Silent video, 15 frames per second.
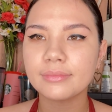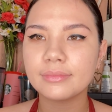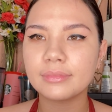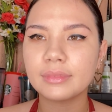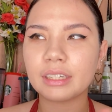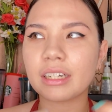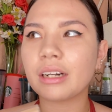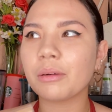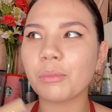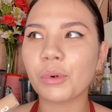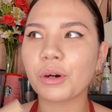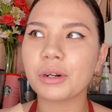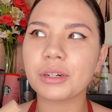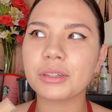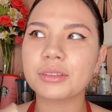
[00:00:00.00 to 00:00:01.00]
there are
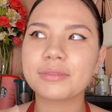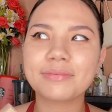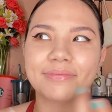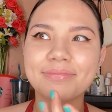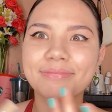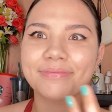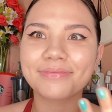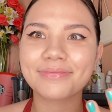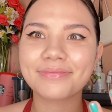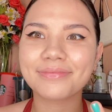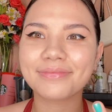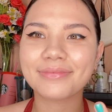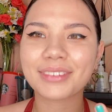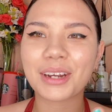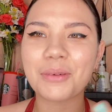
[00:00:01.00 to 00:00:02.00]
more
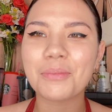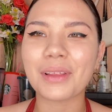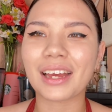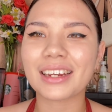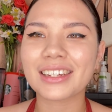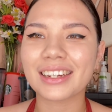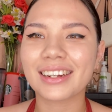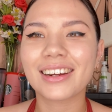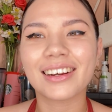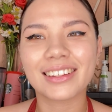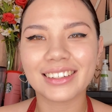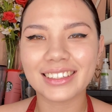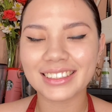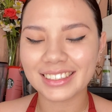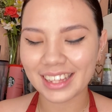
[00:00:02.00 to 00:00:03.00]
complexion
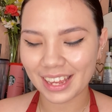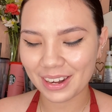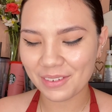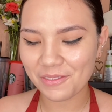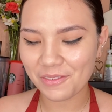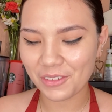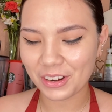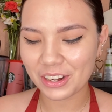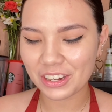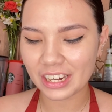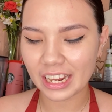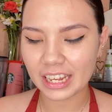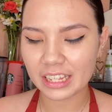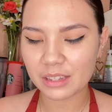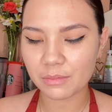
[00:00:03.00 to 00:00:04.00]
colors than 4
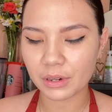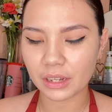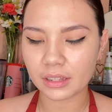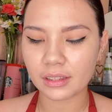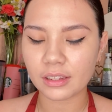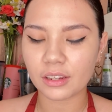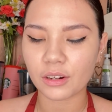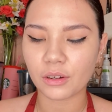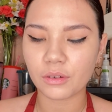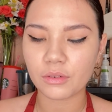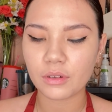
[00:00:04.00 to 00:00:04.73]
shades, but you know.